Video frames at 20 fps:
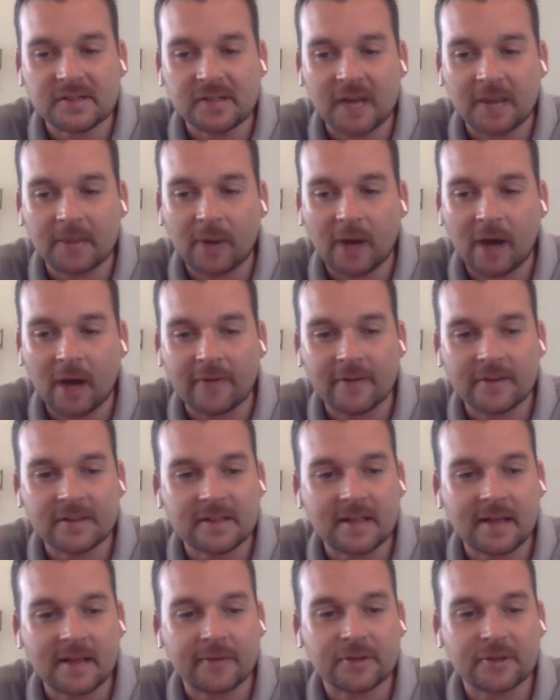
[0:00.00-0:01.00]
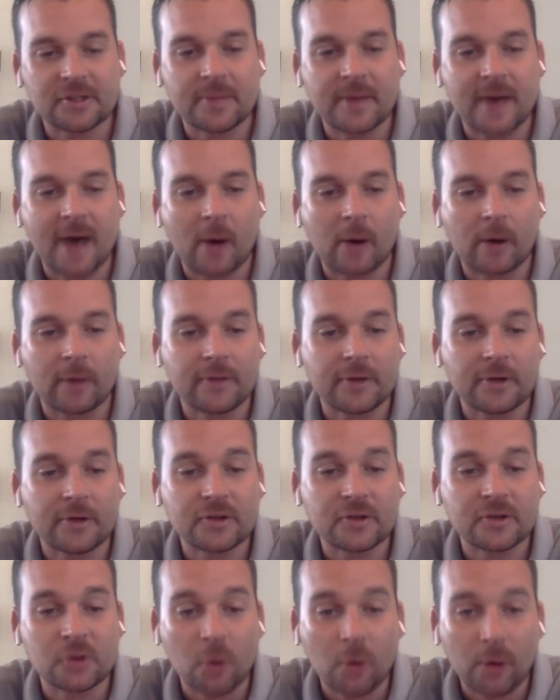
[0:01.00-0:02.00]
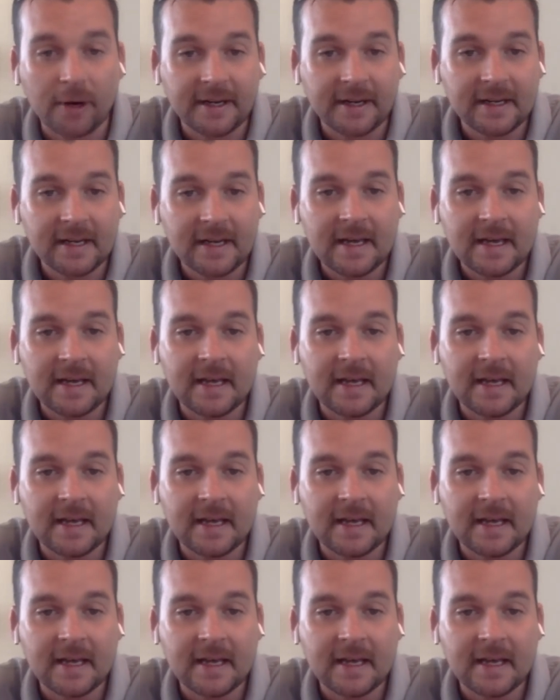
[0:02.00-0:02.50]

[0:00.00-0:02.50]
and nonprofits leverage the power of their story.